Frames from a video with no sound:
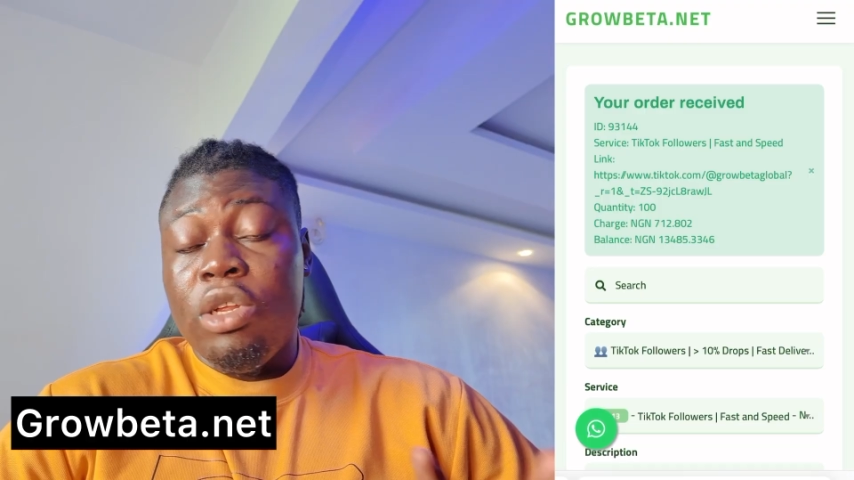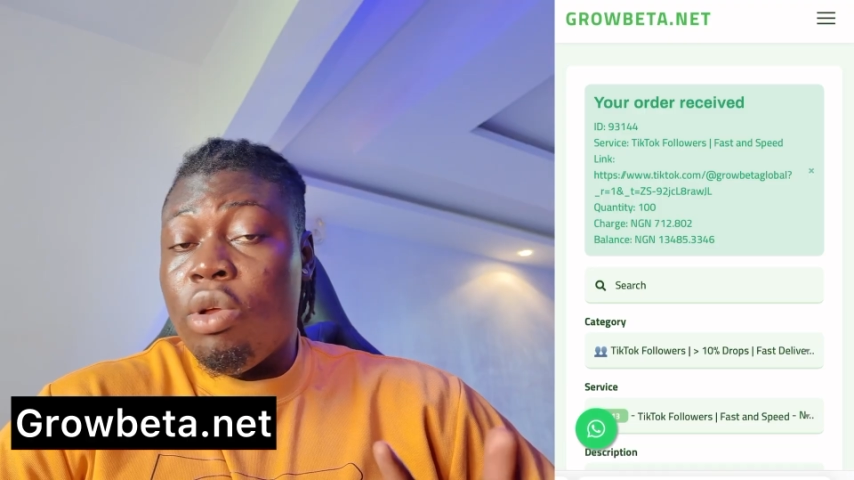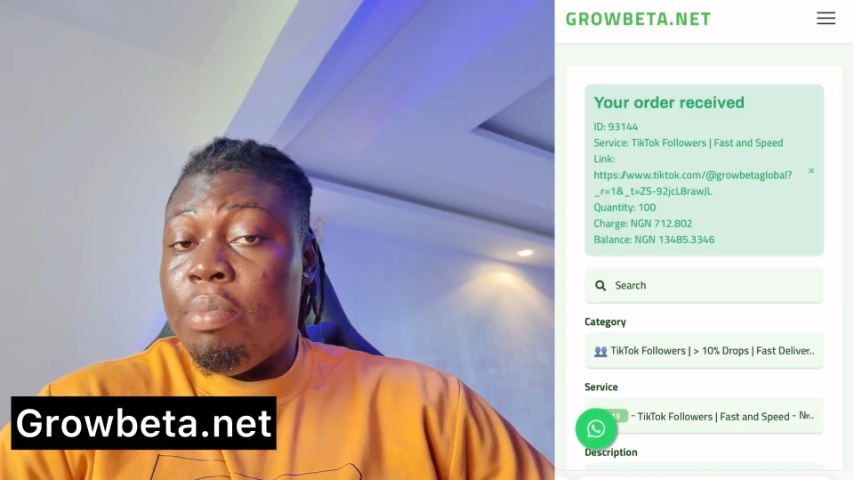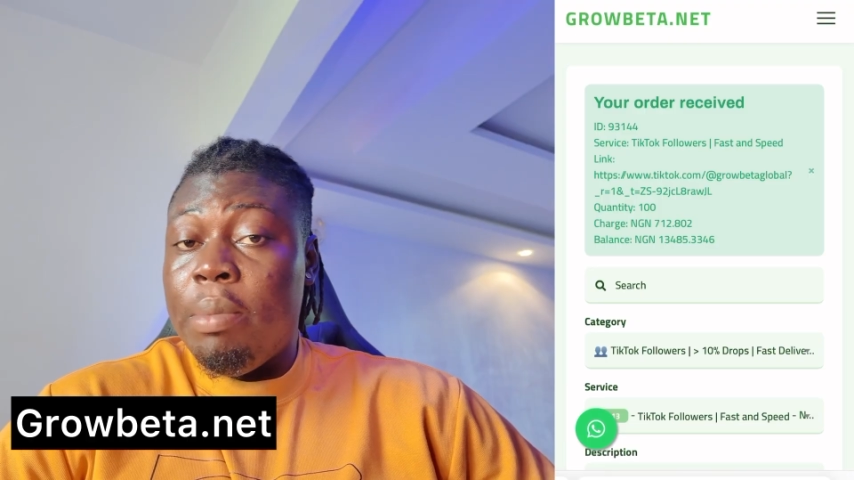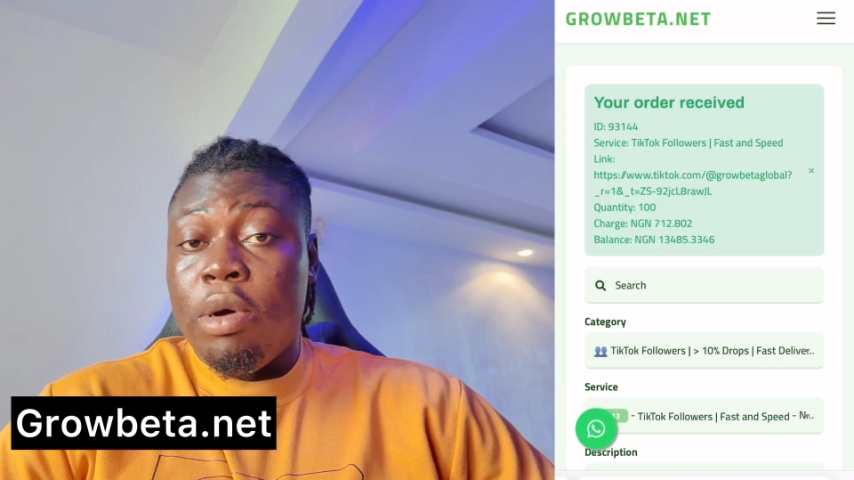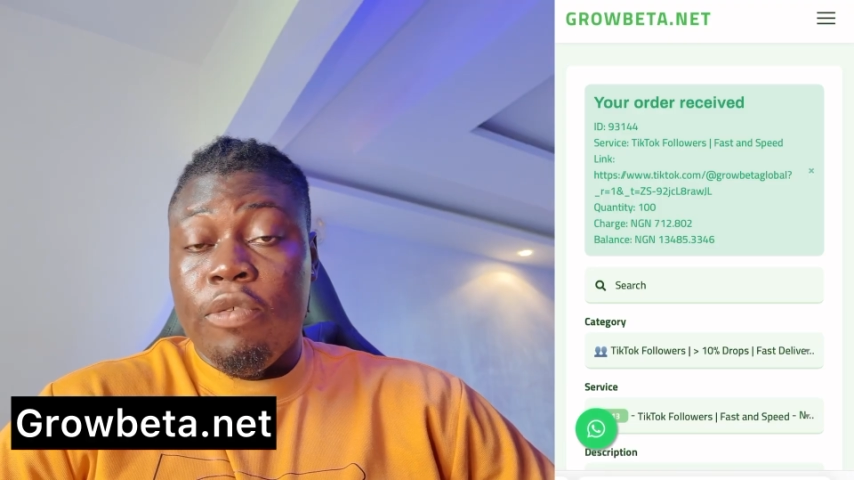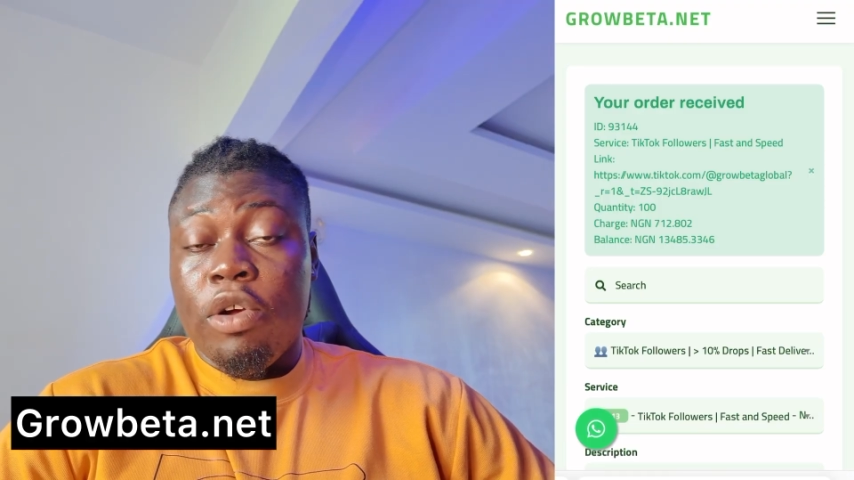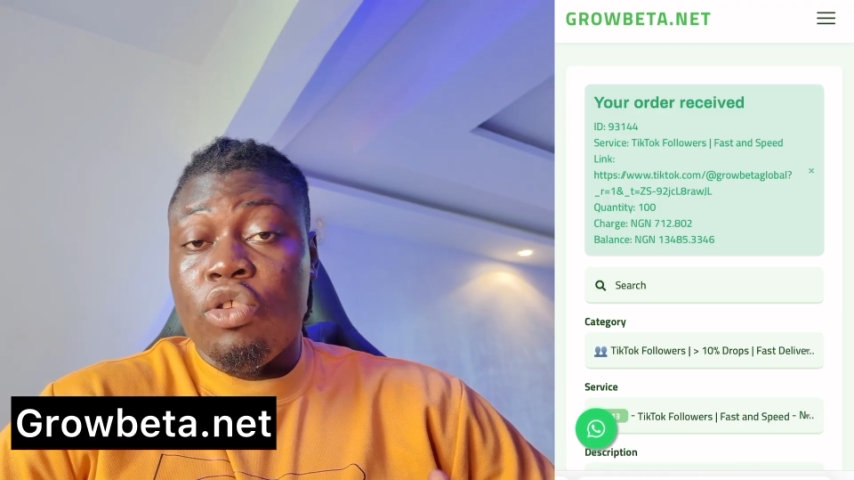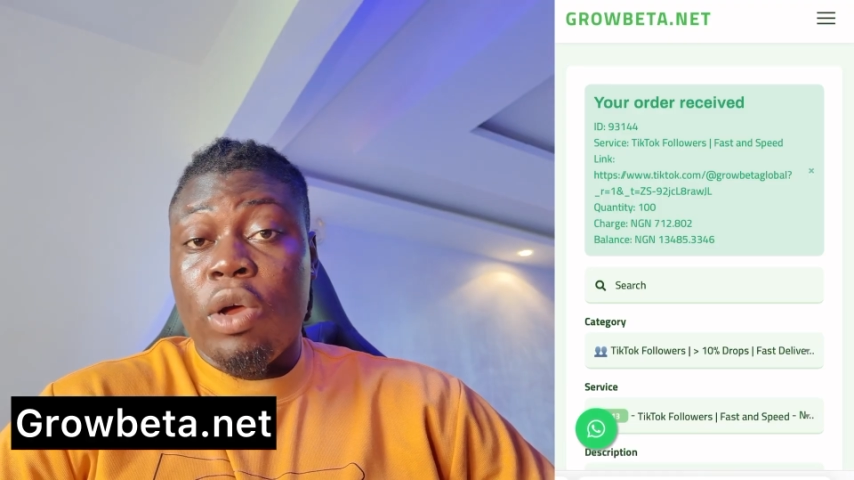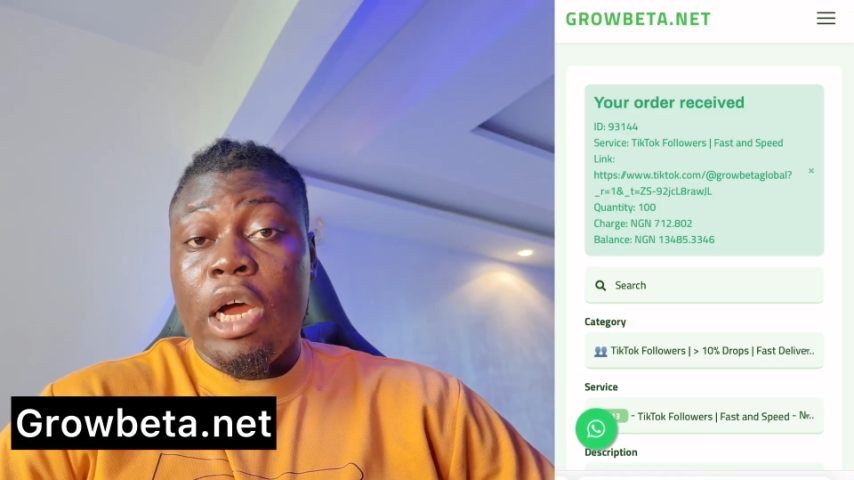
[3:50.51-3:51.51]
You need to pay money
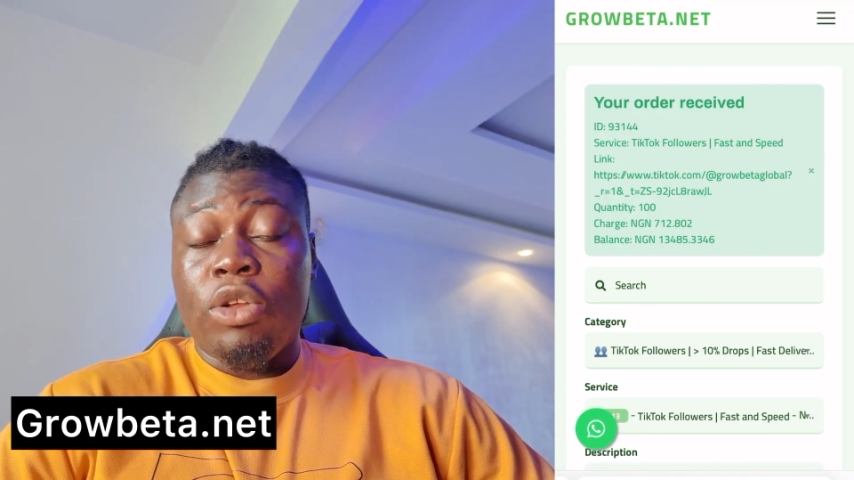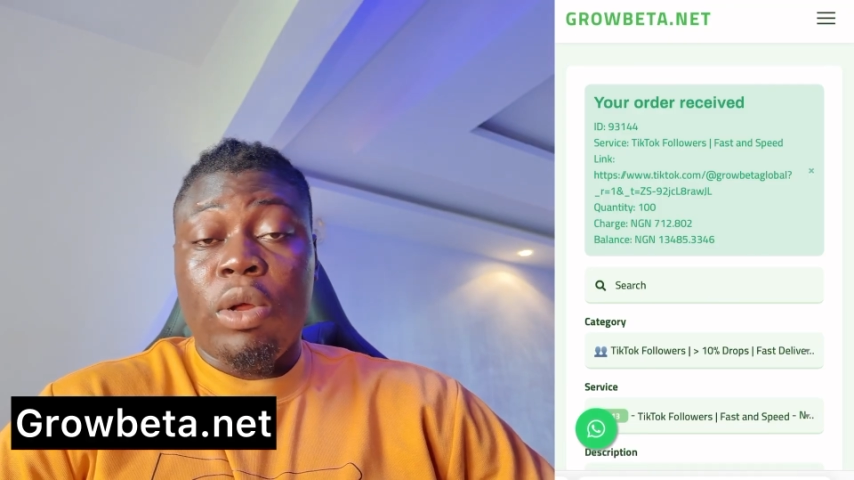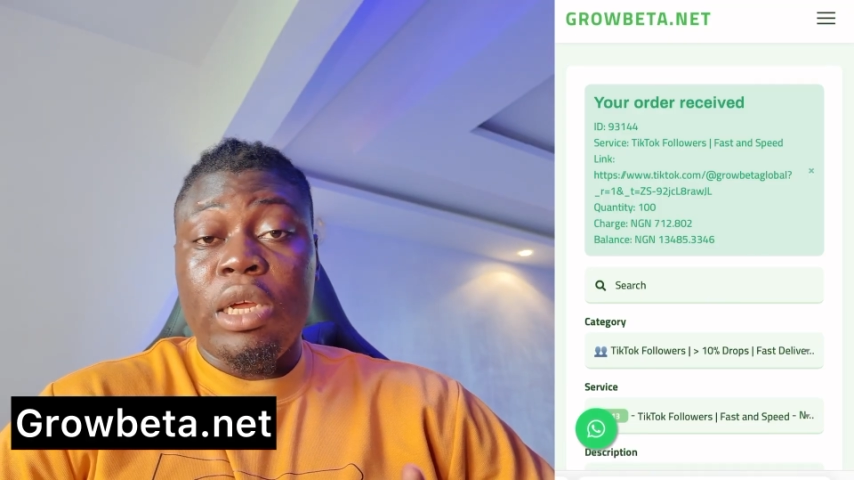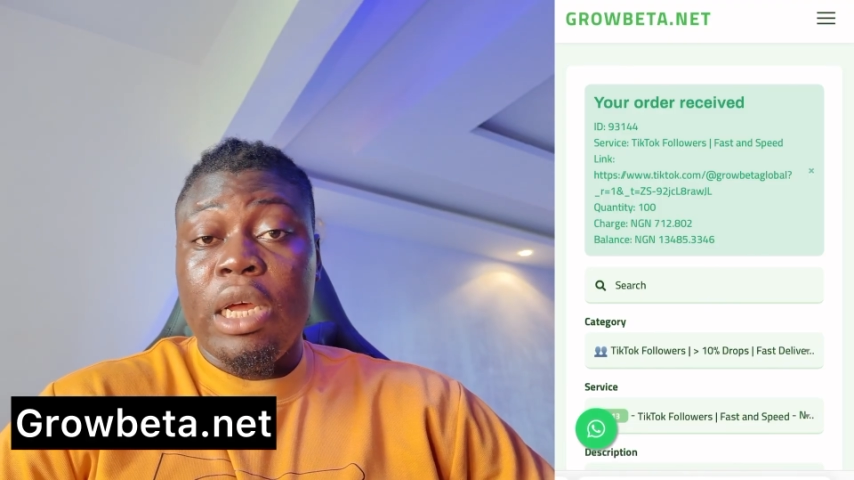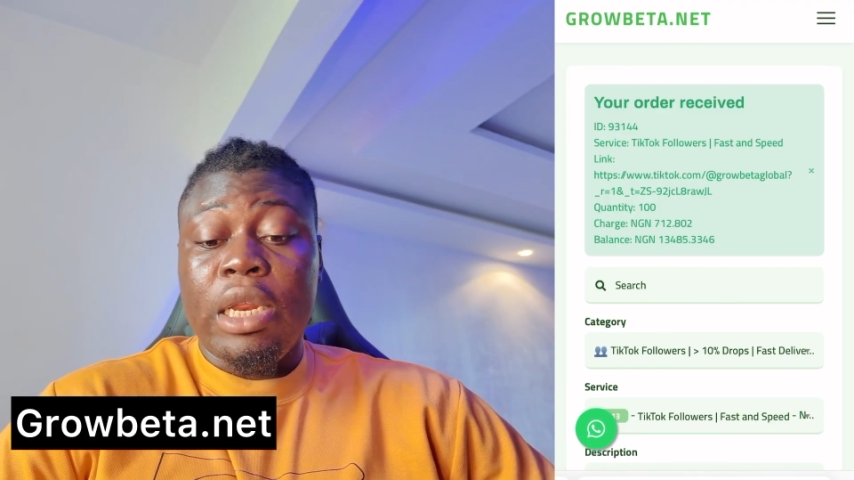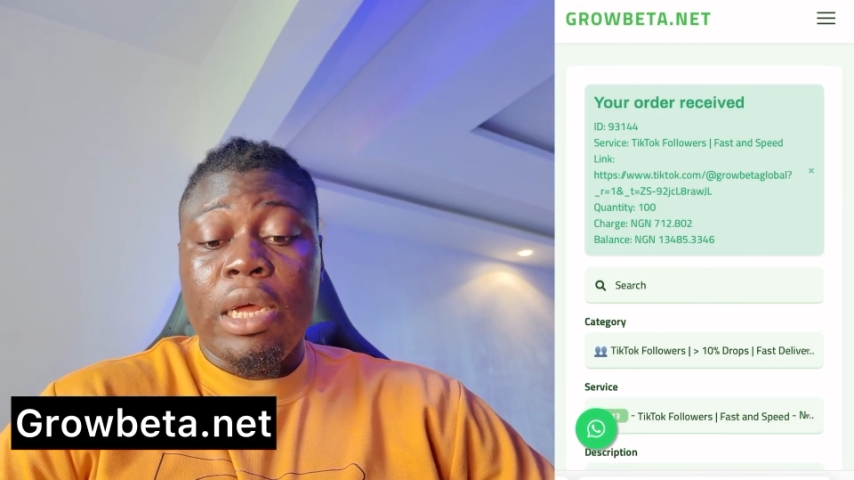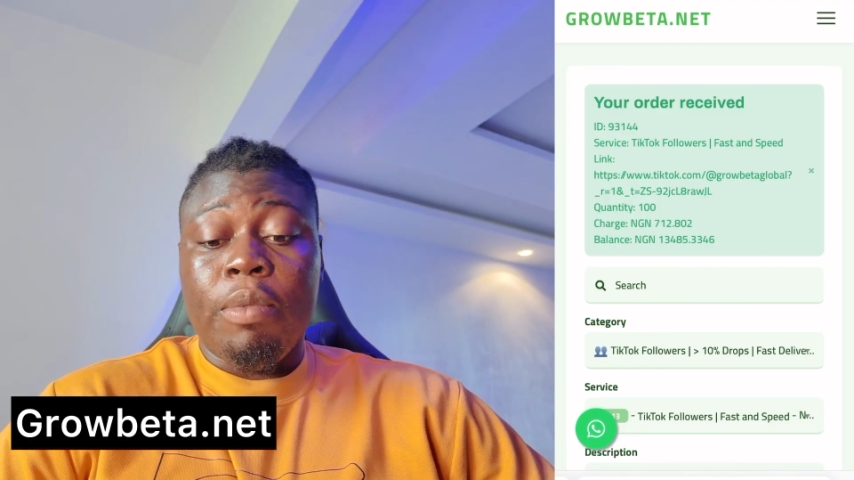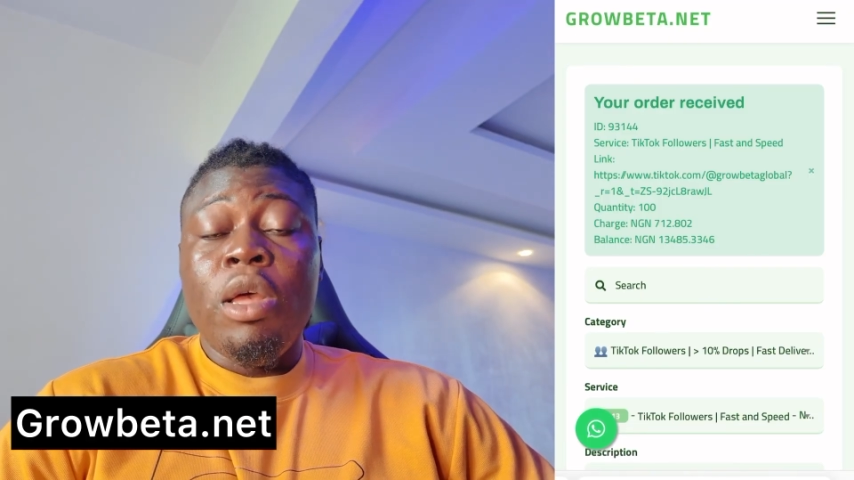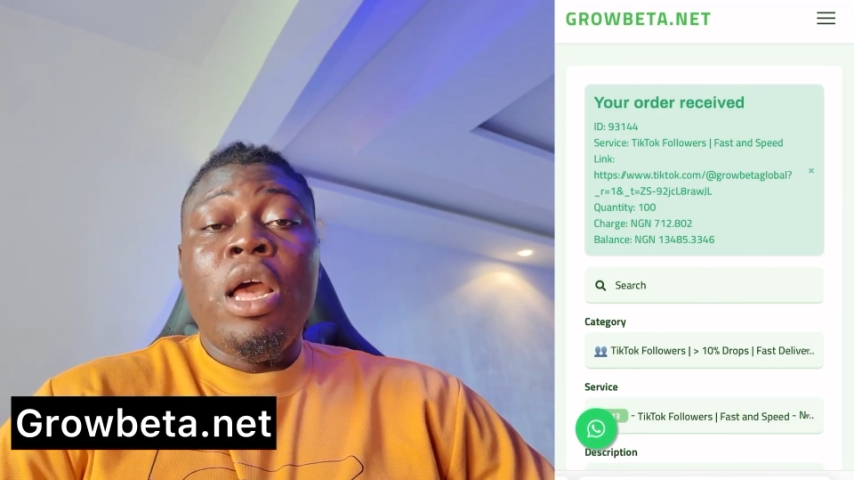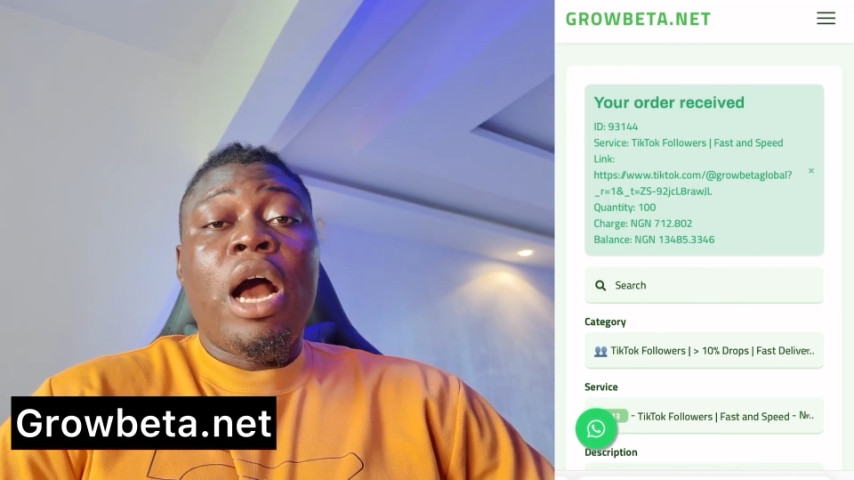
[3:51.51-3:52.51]
for you to actually get them.